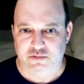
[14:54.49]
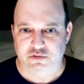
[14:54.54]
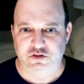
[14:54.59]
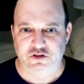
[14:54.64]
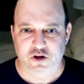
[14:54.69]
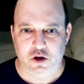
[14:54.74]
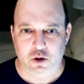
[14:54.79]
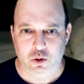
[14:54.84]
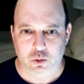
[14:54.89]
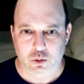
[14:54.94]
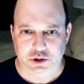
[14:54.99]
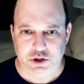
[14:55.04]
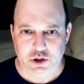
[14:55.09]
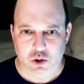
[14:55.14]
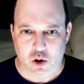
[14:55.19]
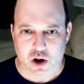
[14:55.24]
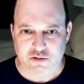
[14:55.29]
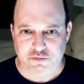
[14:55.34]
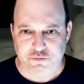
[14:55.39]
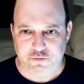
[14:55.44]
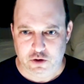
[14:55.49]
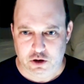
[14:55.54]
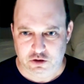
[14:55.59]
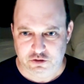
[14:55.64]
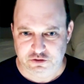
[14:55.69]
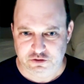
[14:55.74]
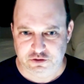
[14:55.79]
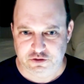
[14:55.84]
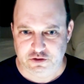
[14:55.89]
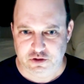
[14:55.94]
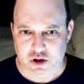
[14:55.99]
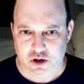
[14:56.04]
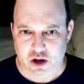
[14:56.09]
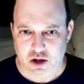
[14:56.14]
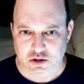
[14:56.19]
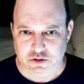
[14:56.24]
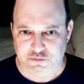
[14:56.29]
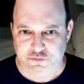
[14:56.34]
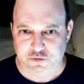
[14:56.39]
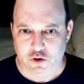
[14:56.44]
So, you know, our first uh,
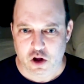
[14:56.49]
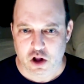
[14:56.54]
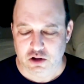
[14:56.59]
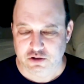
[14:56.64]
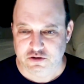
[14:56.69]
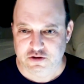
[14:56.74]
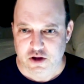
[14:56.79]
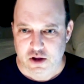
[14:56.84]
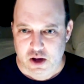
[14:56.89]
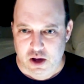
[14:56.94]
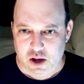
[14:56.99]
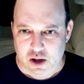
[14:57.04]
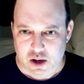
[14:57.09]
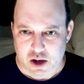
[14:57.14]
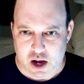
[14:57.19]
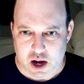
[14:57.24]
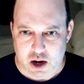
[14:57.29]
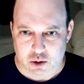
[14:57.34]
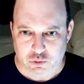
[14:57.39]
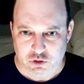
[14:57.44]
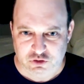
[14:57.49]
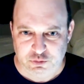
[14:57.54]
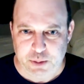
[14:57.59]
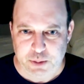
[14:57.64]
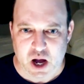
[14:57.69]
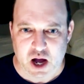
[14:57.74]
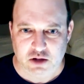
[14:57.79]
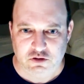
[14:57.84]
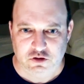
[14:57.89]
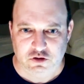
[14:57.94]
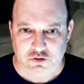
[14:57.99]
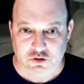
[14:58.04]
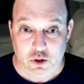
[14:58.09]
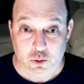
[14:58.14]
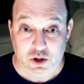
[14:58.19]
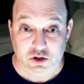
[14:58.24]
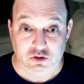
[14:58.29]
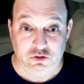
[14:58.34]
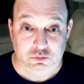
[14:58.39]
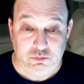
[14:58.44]
default uh, response is
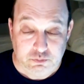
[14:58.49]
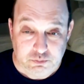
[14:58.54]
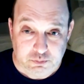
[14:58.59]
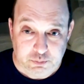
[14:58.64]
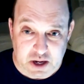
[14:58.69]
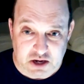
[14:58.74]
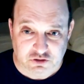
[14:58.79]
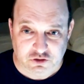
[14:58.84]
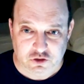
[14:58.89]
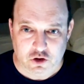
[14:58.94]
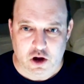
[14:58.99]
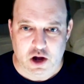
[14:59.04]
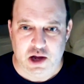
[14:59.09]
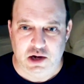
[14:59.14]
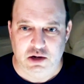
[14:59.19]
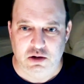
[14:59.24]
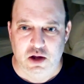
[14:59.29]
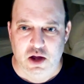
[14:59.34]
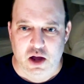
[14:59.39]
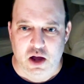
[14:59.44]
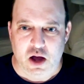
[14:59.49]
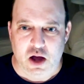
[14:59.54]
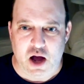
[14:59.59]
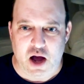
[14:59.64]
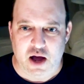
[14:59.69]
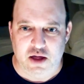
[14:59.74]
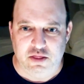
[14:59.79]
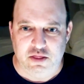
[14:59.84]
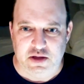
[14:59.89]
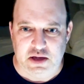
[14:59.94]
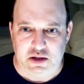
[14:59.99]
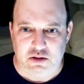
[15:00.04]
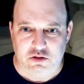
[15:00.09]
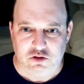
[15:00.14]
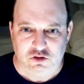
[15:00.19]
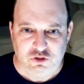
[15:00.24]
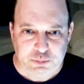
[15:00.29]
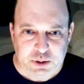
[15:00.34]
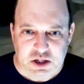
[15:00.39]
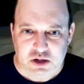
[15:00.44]
always based on uh, the the
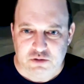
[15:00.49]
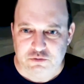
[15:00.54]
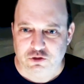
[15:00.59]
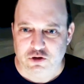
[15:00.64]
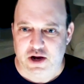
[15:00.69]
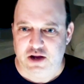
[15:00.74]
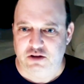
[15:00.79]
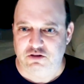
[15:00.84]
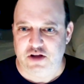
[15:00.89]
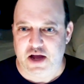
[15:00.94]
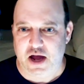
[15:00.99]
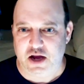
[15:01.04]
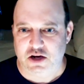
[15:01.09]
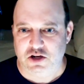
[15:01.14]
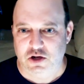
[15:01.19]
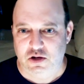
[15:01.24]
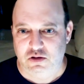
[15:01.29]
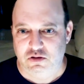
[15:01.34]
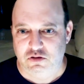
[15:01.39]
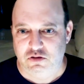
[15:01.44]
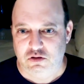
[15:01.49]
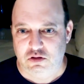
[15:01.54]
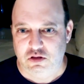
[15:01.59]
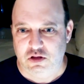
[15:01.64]
speed of transactions,